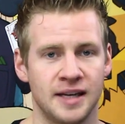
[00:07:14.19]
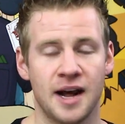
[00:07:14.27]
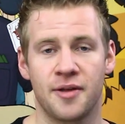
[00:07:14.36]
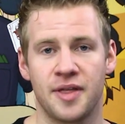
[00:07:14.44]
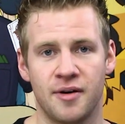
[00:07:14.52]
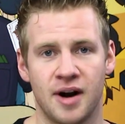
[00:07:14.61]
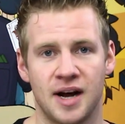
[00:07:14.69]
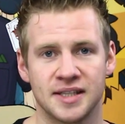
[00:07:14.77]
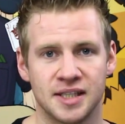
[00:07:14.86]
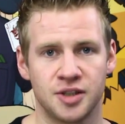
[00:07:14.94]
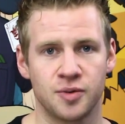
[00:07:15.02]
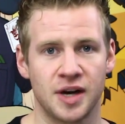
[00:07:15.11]
Now, there are
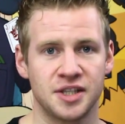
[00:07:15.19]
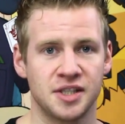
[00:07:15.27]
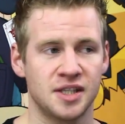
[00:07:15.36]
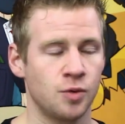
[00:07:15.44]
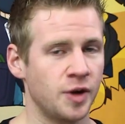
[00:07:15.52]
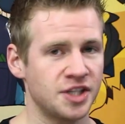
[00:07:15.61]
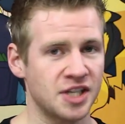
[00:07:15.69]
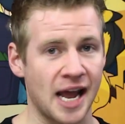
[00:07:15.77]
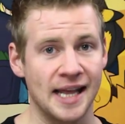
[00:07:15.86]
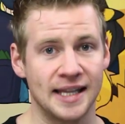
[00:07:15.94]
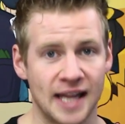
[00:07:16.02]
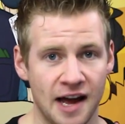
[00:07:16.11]
situations in which
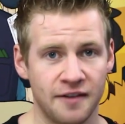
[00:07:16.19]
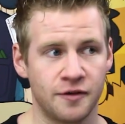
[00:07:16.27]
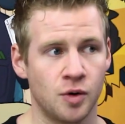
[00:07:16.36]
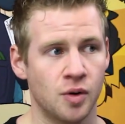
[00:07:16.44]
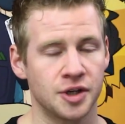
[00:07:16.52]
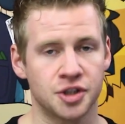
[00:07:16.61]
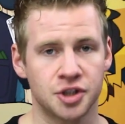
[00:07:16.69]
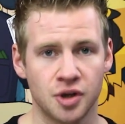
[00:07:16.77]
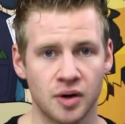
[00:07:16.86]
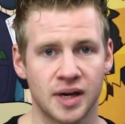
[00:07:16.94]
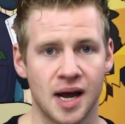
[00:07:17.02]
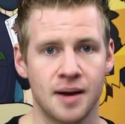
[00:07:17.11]
a lav or a
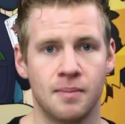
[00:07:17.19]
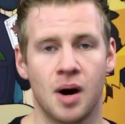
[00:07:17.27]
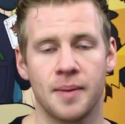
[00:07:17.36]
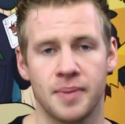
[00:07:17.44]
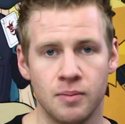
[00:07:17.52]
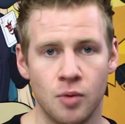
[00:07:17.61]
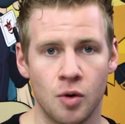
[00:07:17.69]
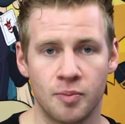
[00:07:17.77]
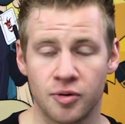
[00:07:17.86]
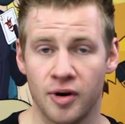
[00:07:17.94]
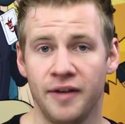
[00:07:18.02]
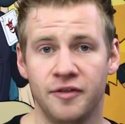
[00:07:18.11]
shotgun might be more
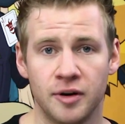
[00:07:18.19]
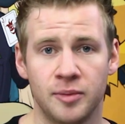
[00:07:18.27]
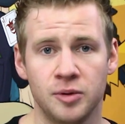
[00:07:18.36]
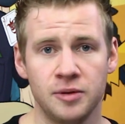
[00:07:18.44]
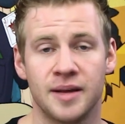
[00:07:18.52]
preferable,